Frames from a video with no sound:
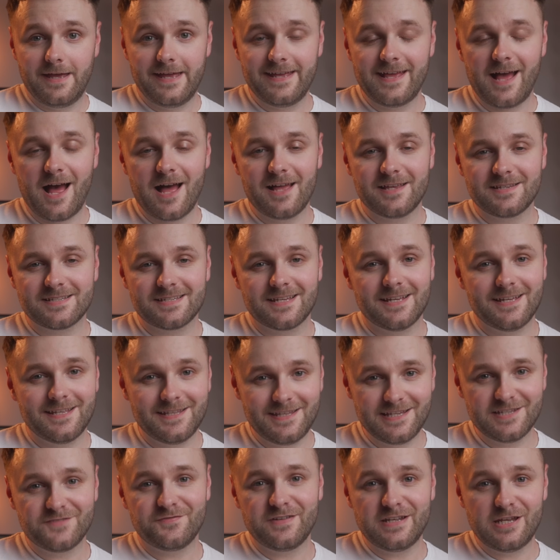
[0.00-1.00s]
Hey guys,
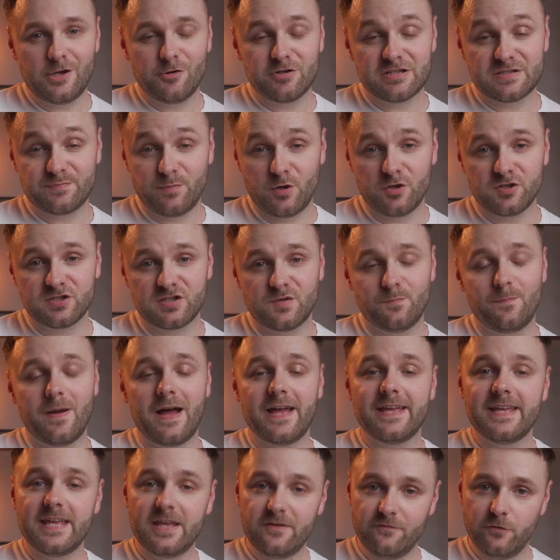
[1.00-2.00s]
this video is sponsored
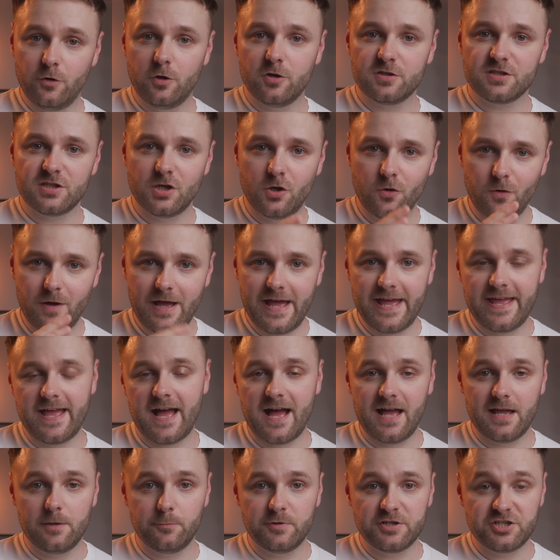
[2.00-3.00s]
by Evoto
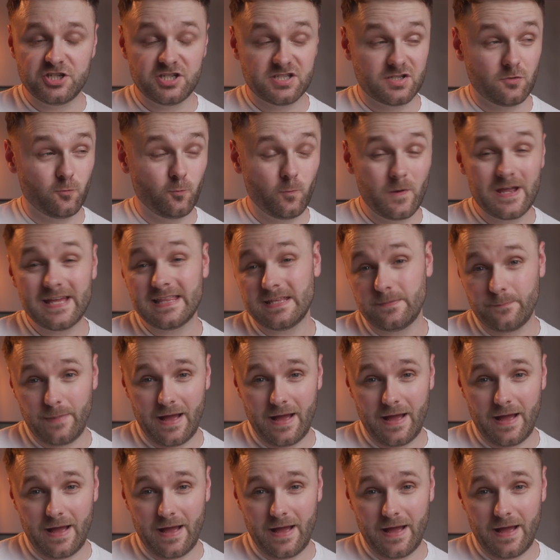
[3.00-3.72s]
AI, which is a really